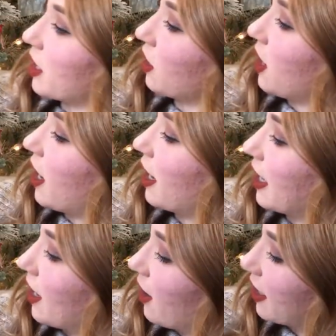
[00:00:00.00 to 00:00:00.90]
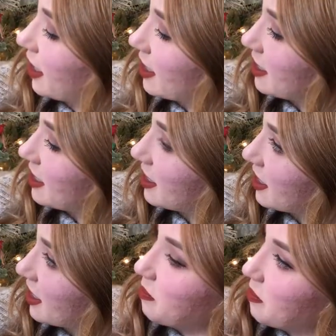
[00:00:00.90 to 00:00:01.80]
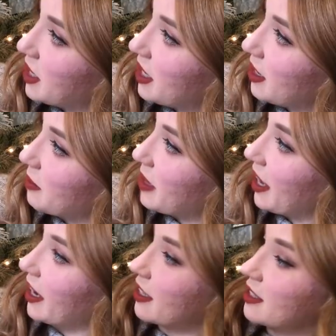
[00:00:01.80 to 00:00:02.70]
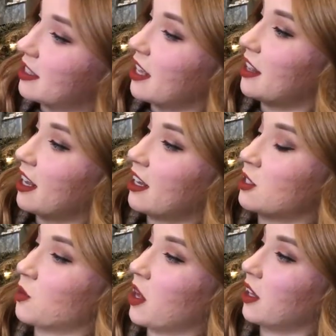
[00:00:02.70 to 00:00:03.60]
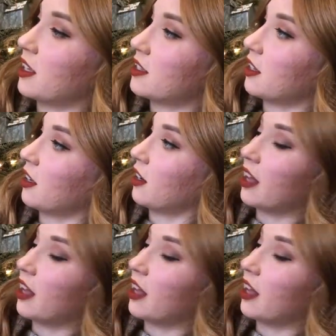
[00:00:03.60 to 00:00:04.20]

Little Honey on it, bee pants, and then as well as a little